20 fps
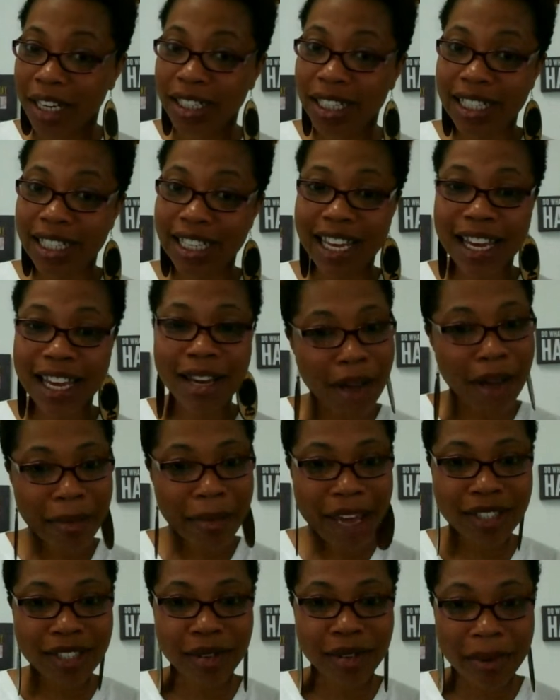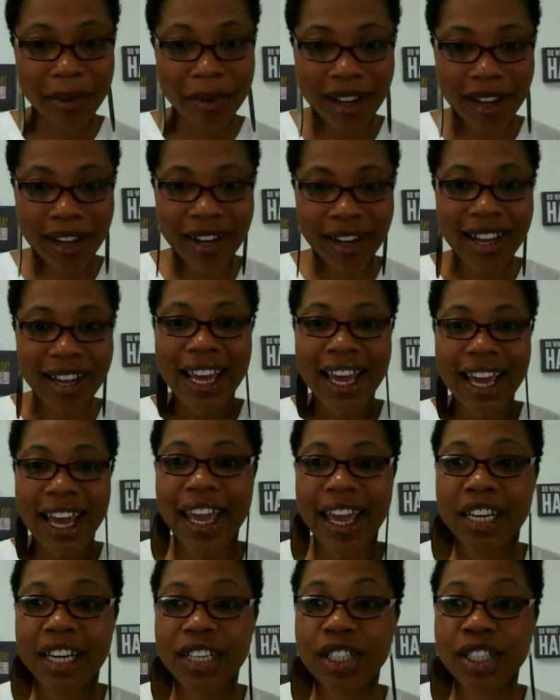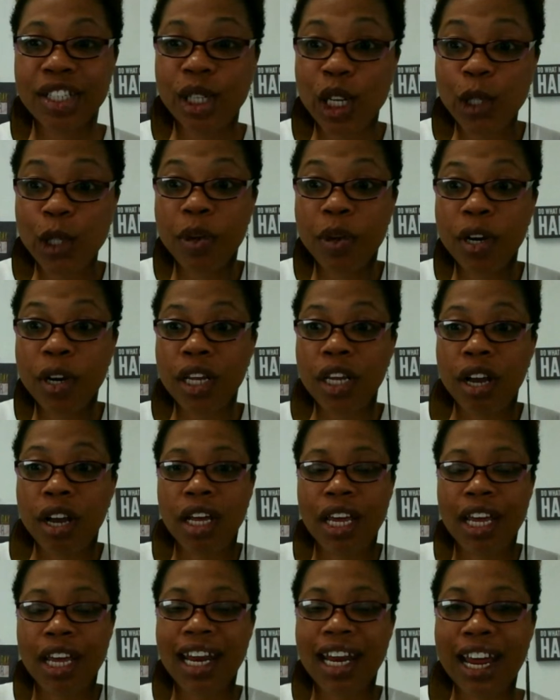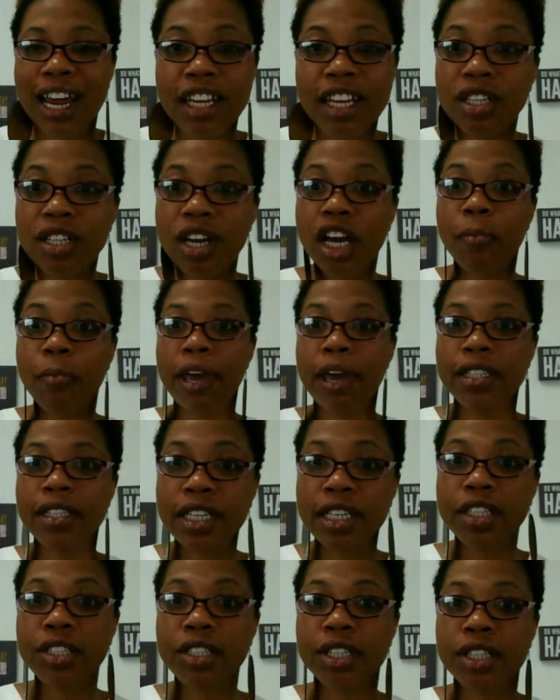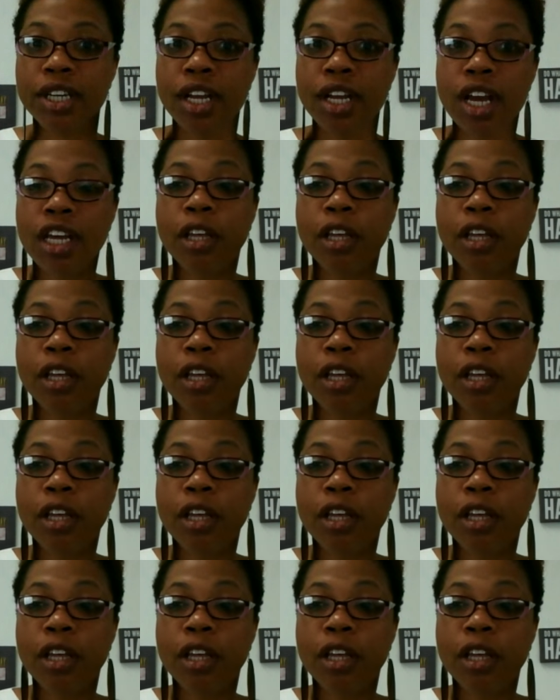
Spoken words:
She's in my mastermind. And she's putting on, and I need y'all to pay attention.